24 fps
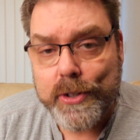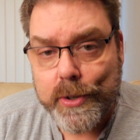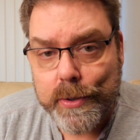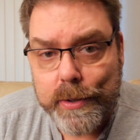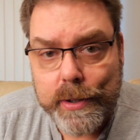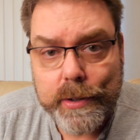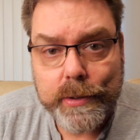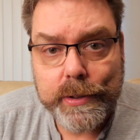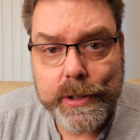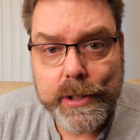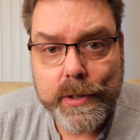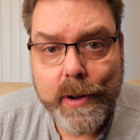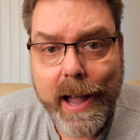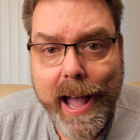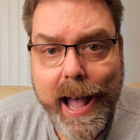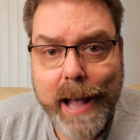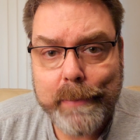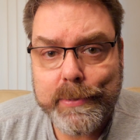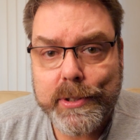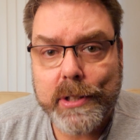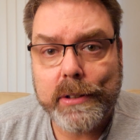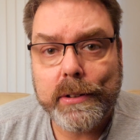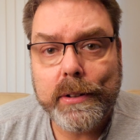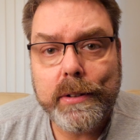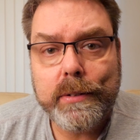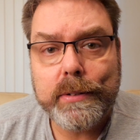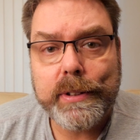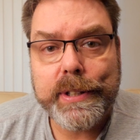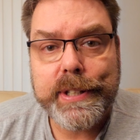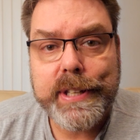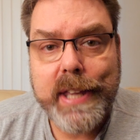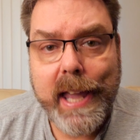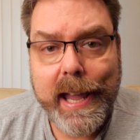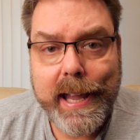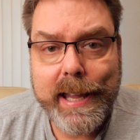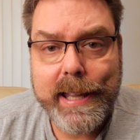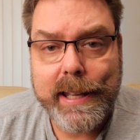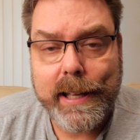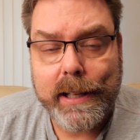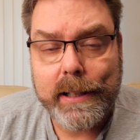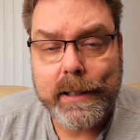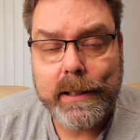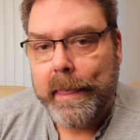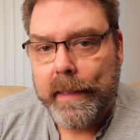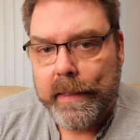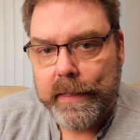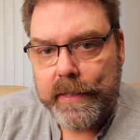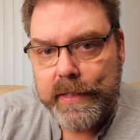true. You absolutely can.